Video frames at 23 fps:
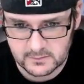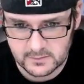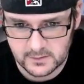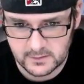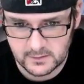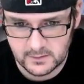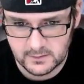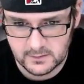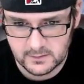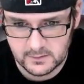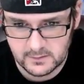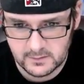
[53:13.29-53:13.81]

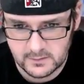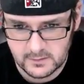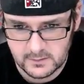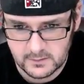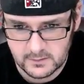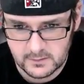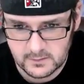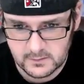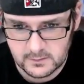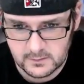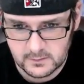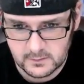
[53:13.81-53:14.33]
Did he?
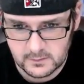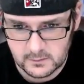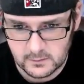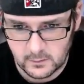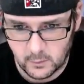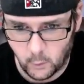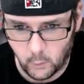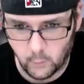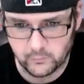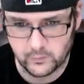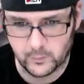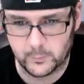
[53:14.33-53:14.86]

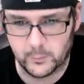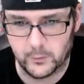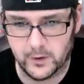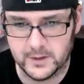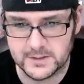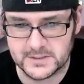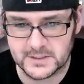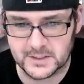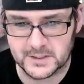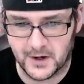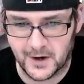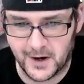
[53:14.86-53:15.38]
Overpriced
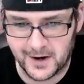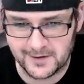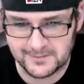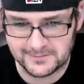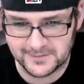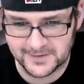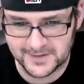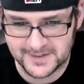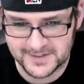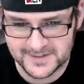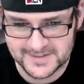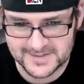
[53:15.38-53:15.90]
coffee,
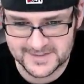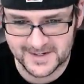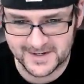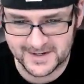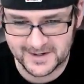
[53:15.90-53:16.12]
he said.